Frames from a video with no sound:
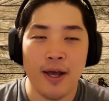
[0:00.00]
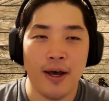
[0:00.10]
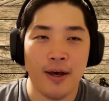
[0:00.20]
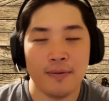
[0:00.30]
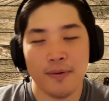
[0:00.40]

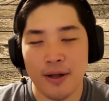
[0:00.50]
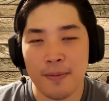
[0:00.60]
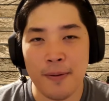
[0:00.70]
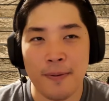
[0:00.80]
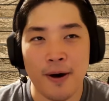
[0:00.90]
Uh, well, I'll
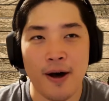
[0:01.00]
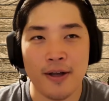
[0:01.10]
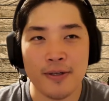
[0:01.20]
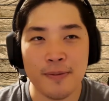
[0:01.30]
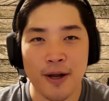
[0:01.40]
be
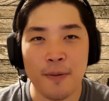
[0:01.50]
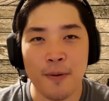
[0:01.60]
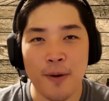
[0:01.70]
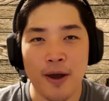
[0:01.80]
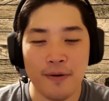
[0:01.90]
paused, but I'll
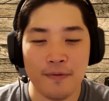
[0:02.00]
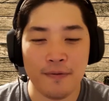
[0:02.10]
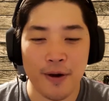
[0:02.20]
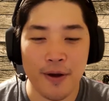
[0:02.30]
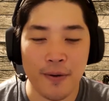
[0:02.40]
be waiting
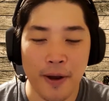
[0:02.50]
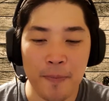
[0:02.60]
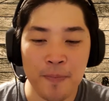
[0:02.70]
for you, okay?